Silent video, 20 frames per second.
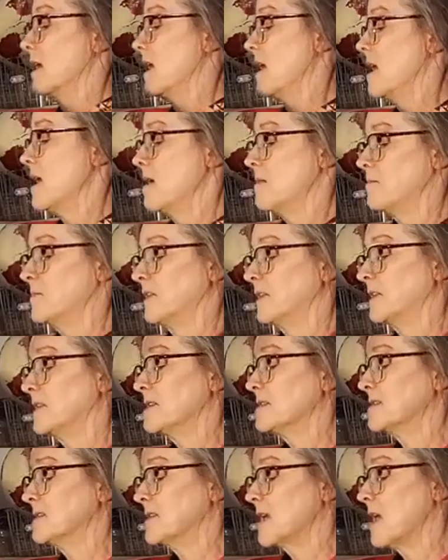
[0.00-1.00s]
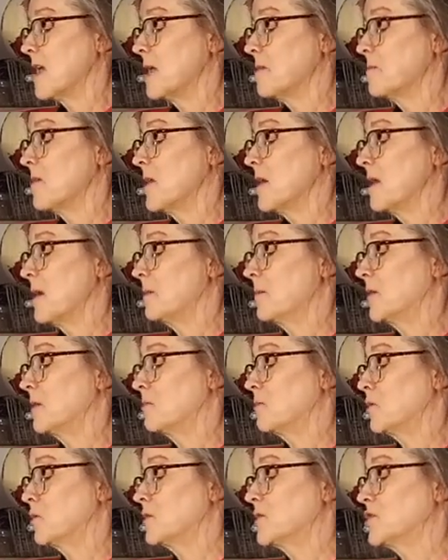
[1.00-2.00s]
But this time I'm going to
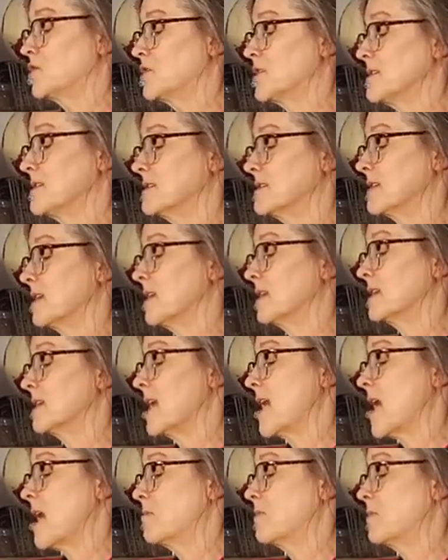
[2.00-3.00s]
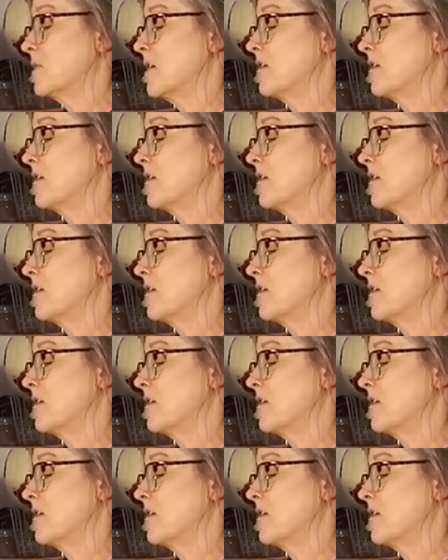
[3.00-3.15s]
put just a tap